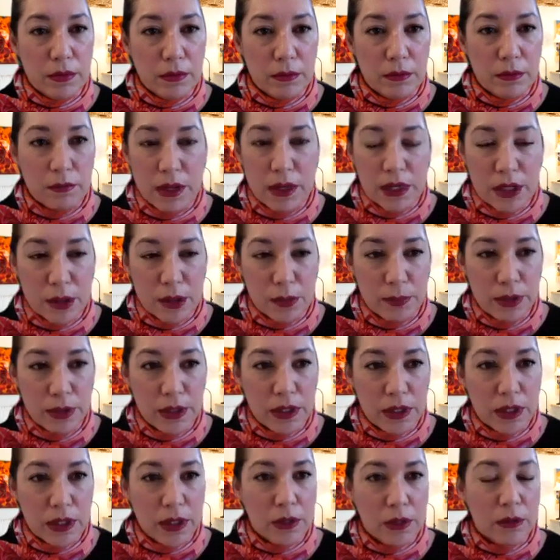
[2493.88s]
make it a
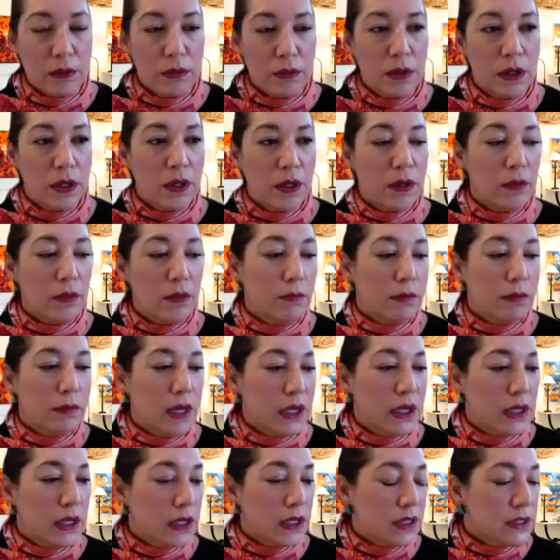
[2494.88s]
pillow,
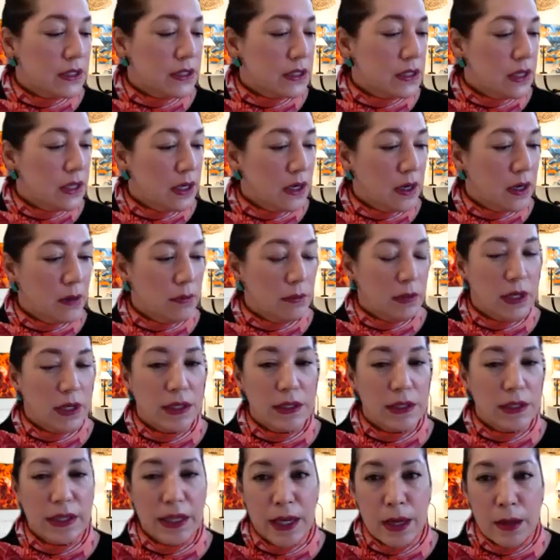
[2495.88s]
make it a
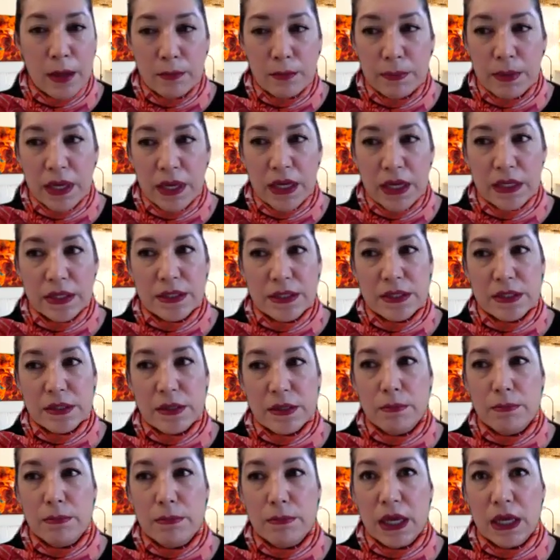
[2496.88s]
lamp base,
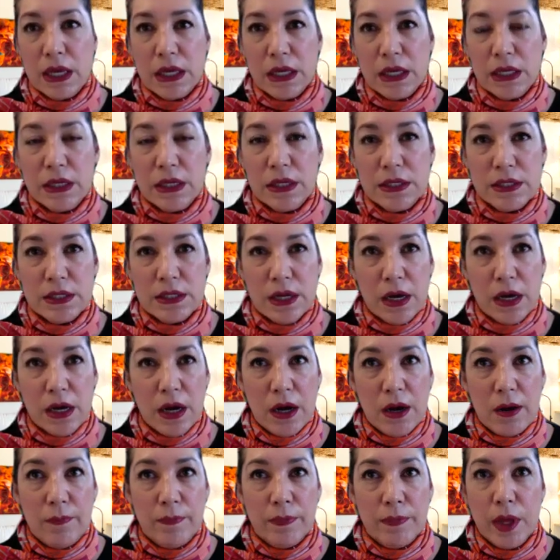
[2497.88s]
make it
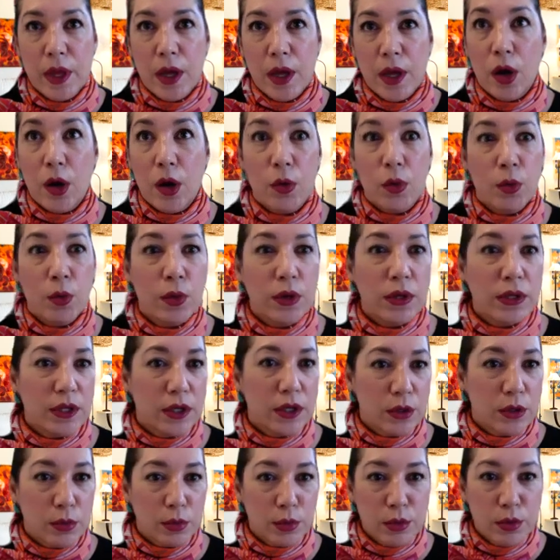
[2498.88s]
a really
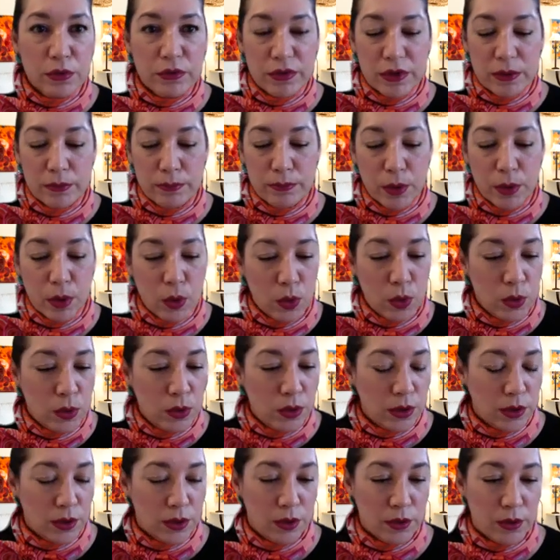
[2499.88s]
groovy
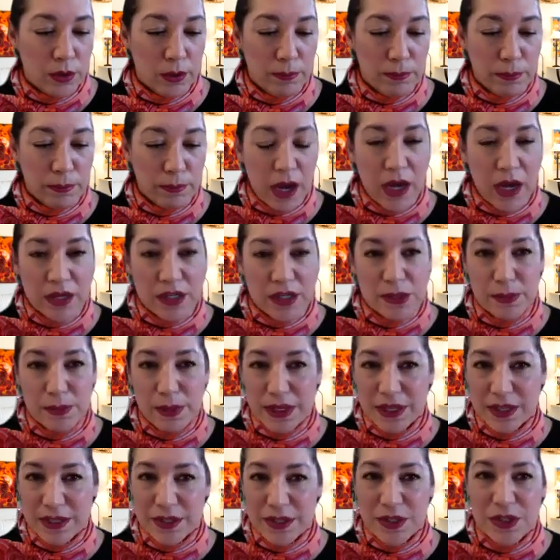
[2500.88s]
bowl or a box,
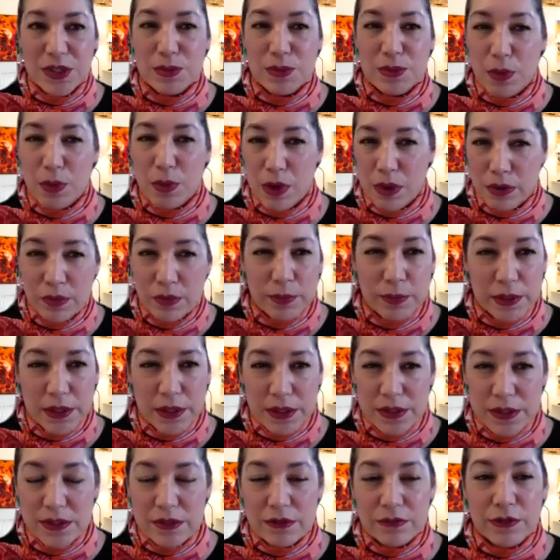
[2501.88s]
make it a smaller
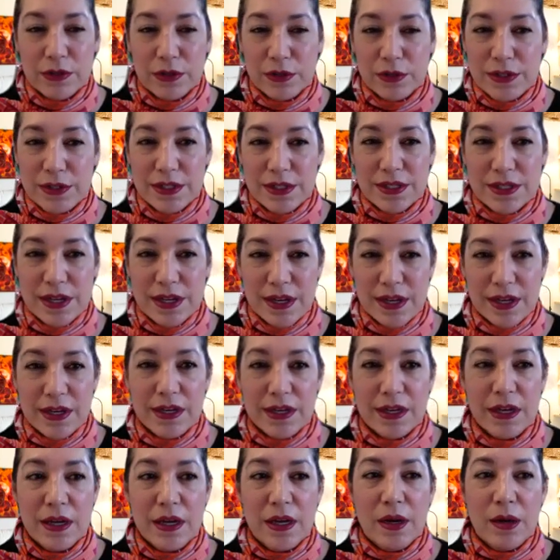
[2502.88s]
piece of your design,
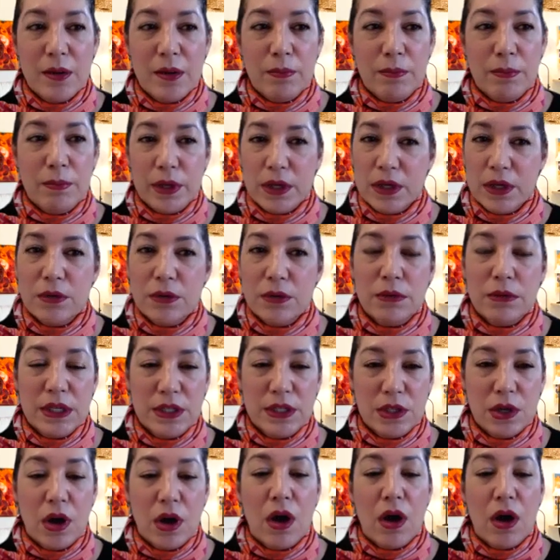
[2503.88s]
but you need
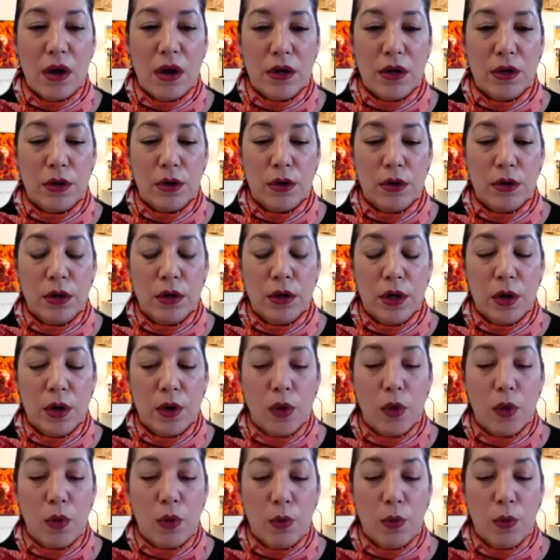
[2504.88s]
to honor
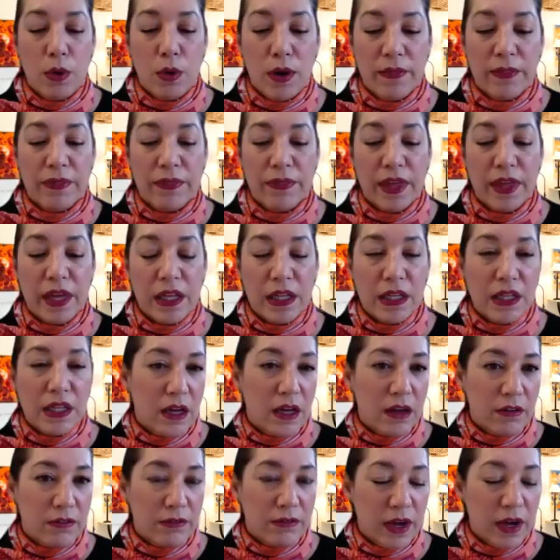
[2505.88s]
what they
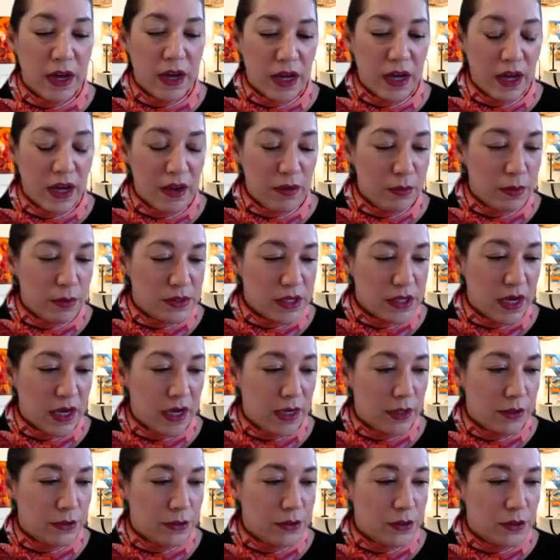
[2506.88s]
love. I was
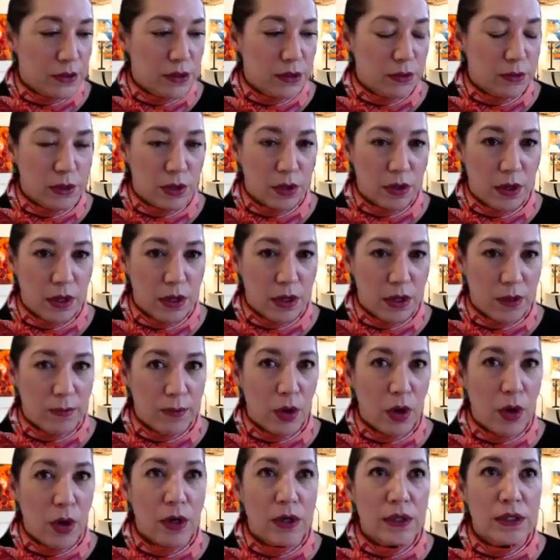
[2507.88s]
hired to do an
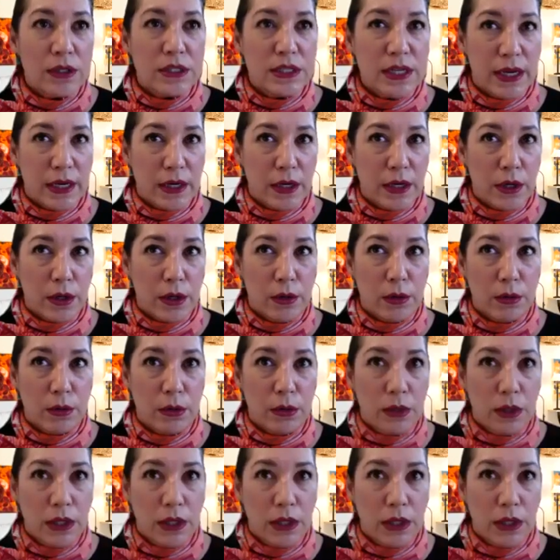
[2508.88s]
Art Deco